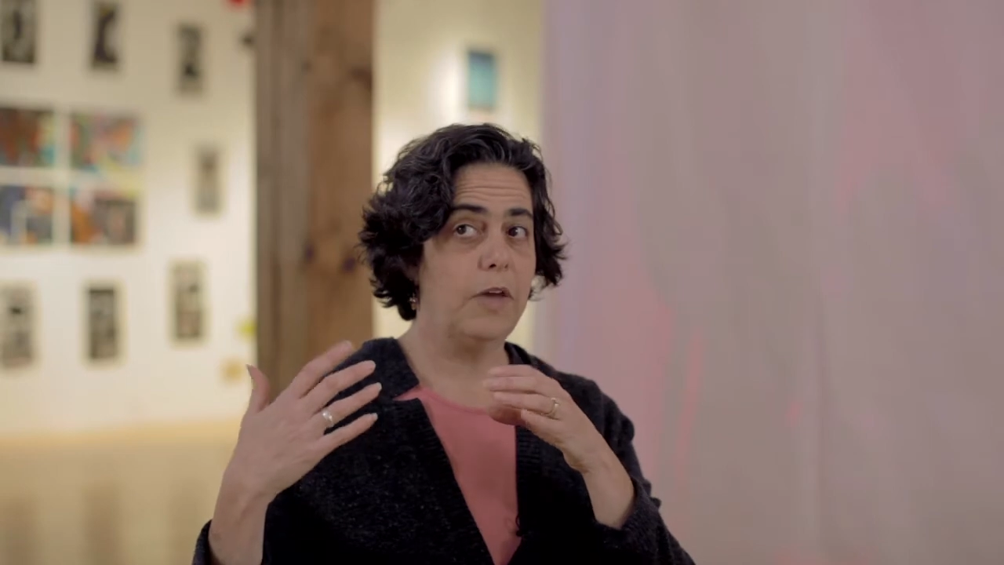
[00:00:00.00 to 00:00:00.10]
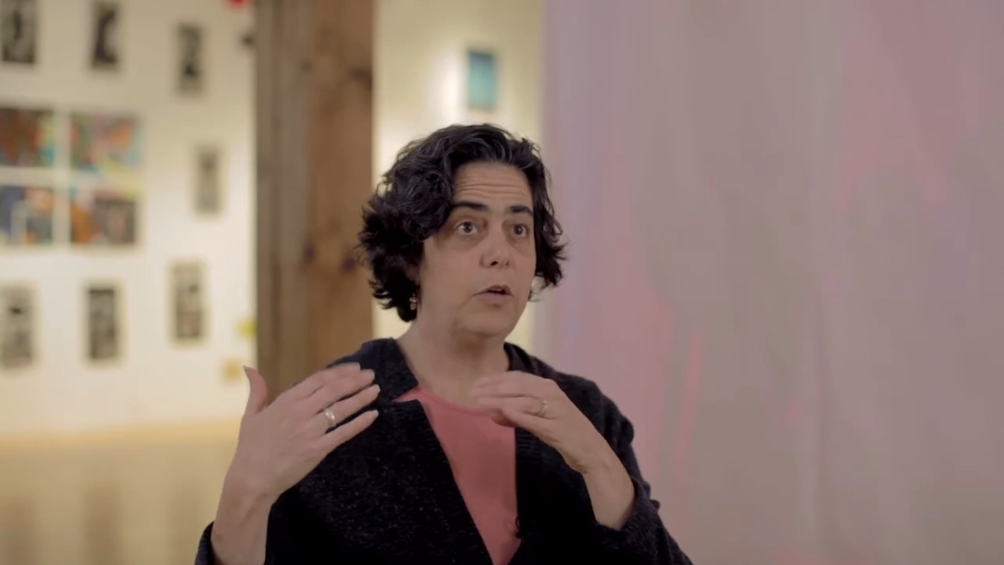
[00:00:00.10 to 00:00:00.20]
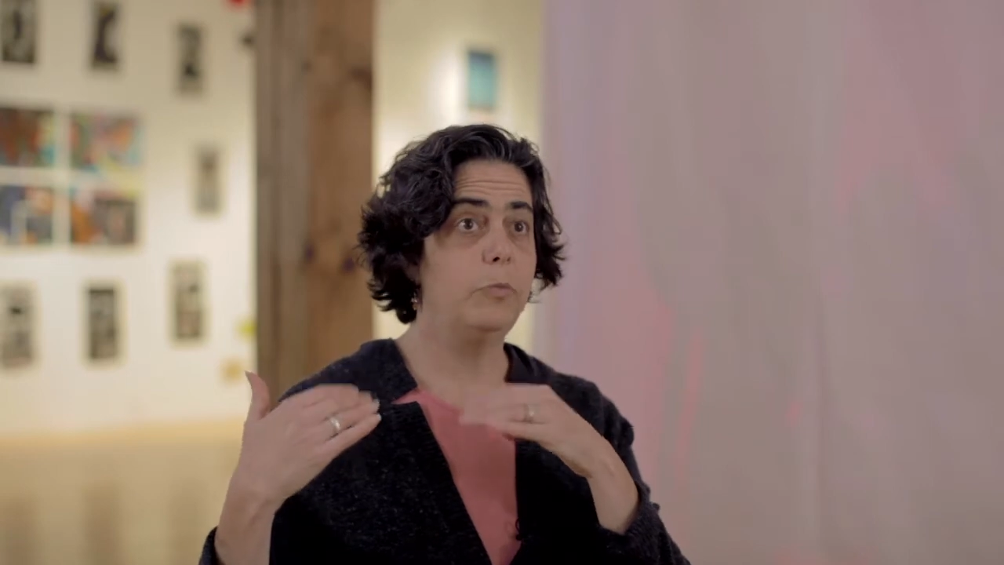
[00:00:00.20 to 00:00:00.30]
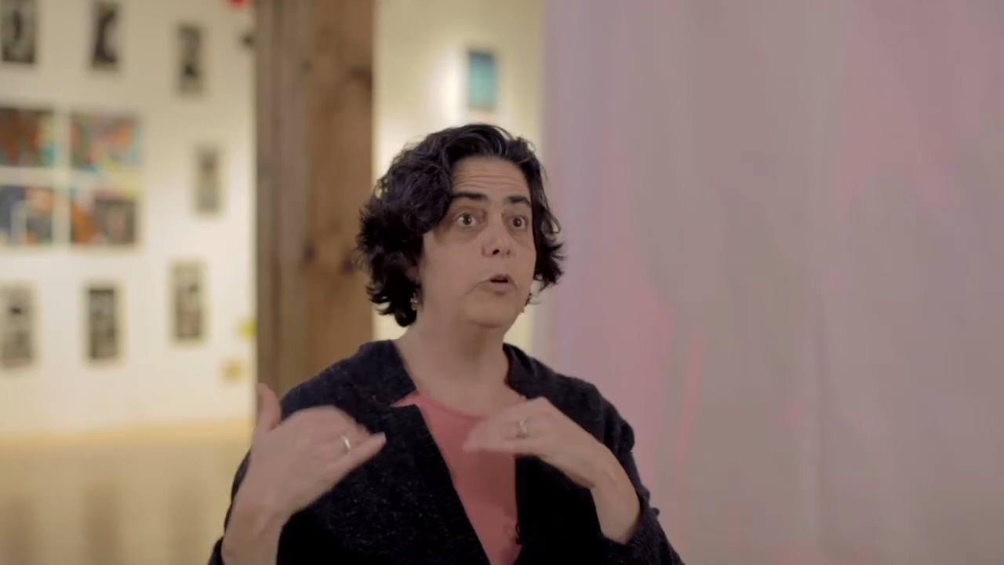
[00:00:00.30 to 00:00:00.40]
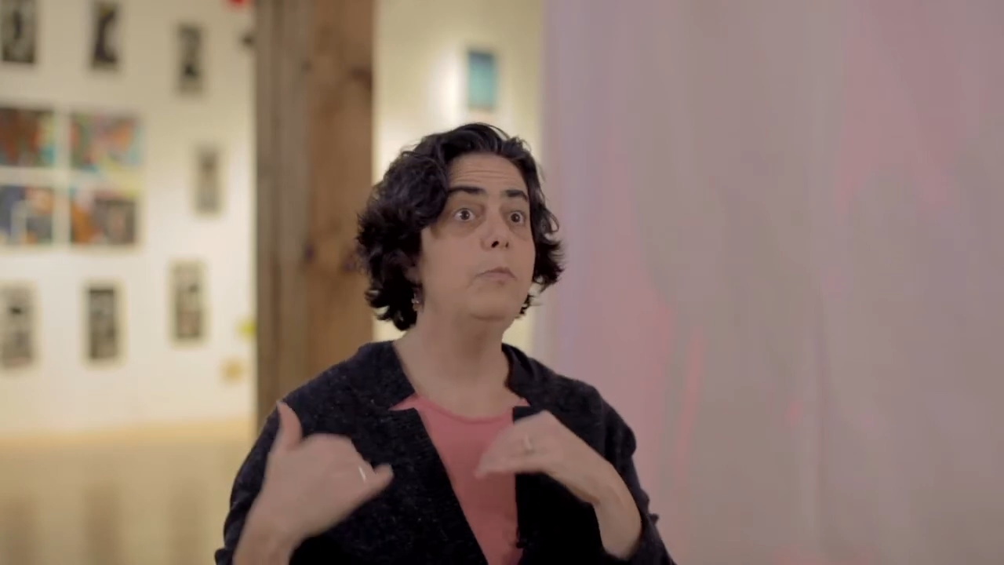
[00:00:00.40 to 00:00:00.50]
I
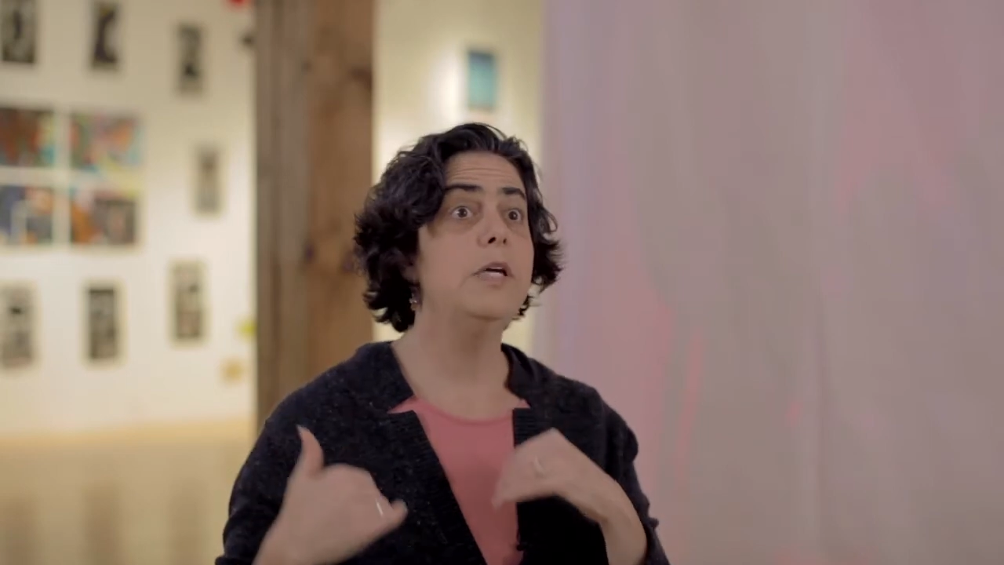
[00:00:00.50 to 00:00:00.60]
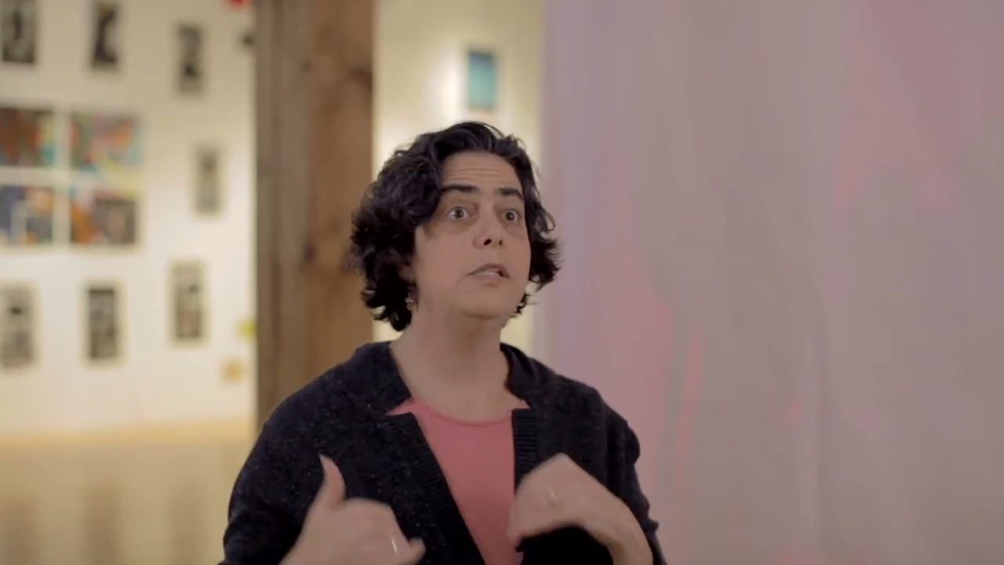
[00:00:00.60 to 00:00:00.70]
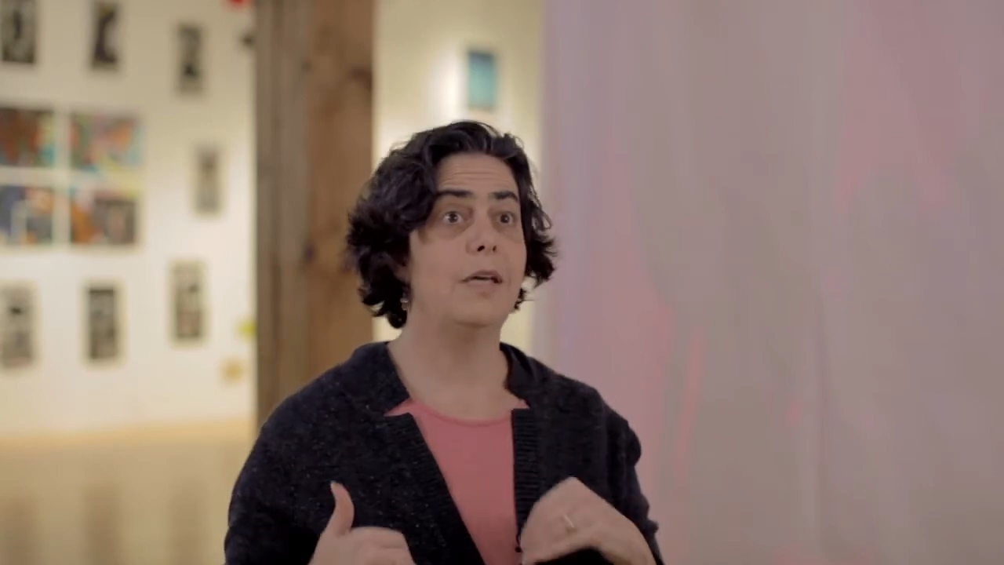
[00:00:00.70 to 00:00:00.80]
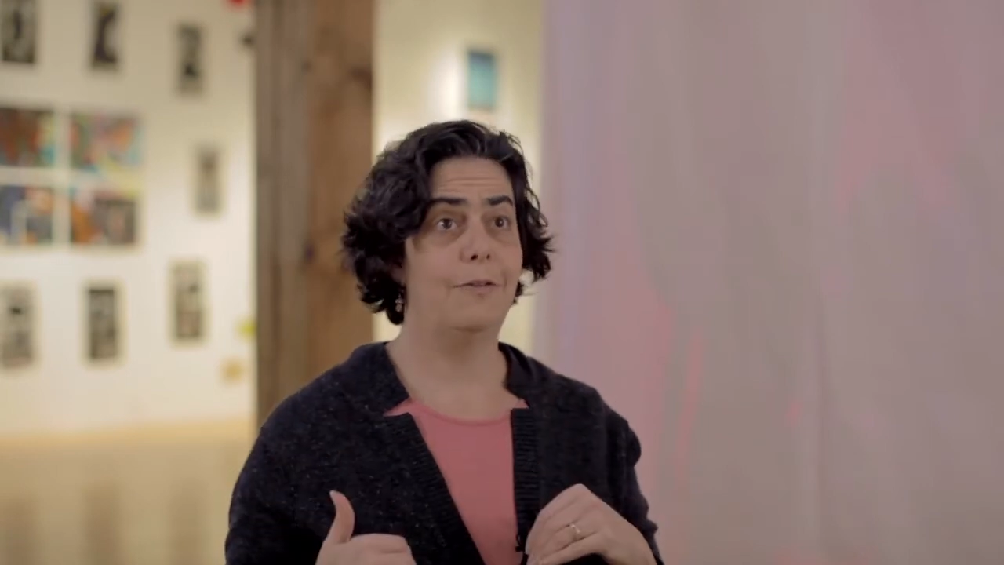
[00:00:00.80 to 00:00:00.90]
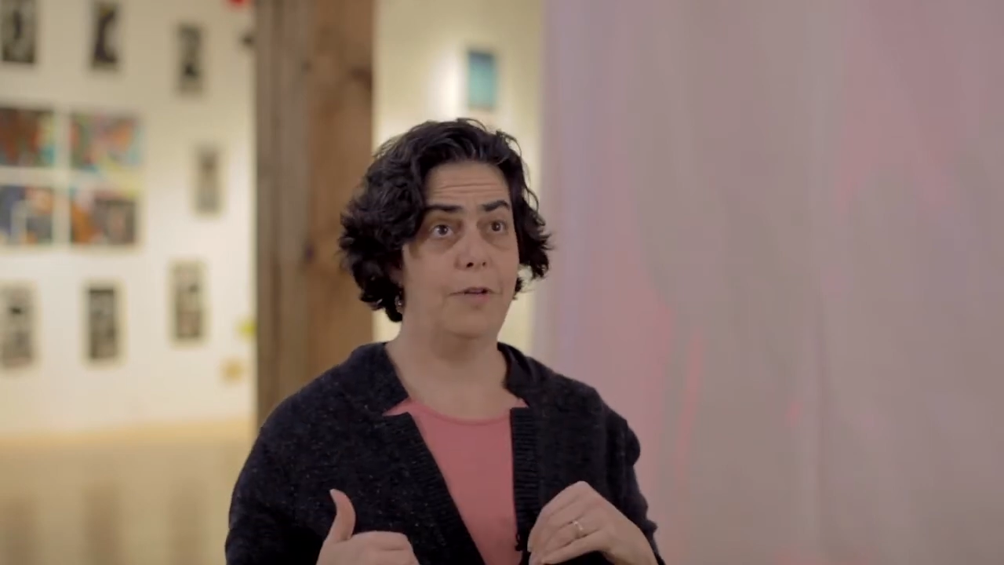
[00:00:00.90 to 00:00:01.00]
could put
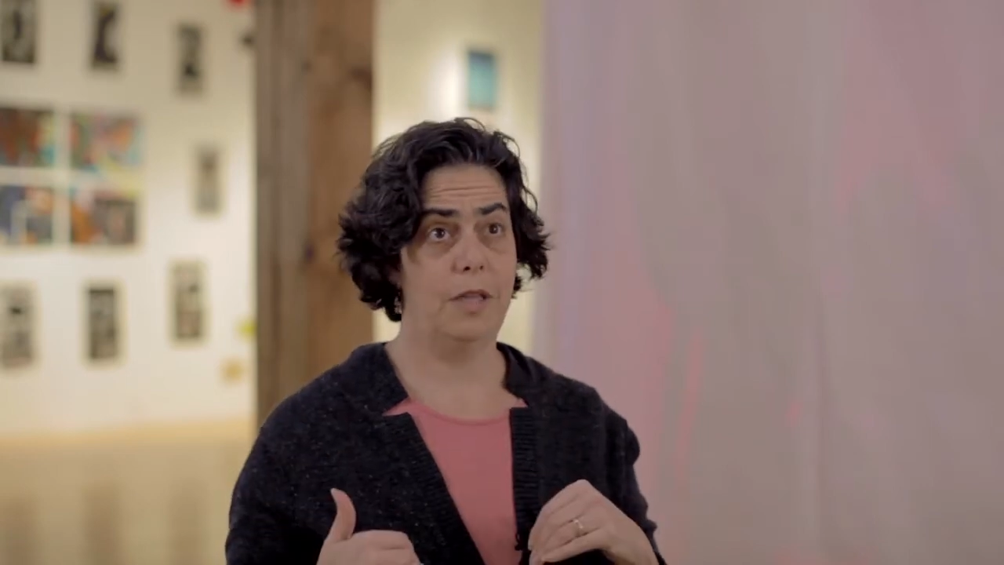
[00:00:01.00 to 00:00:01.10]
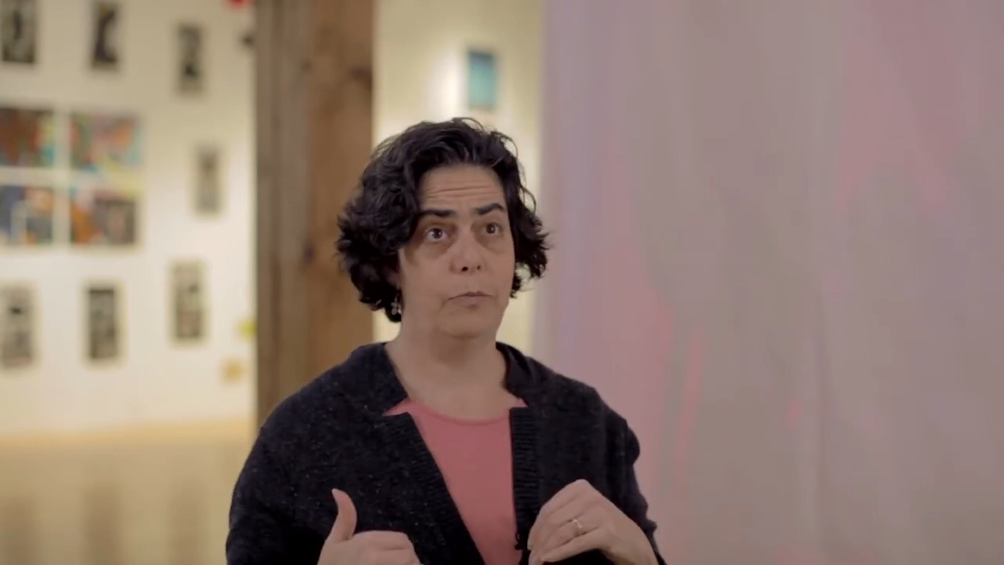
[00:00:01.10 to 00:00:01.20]
myself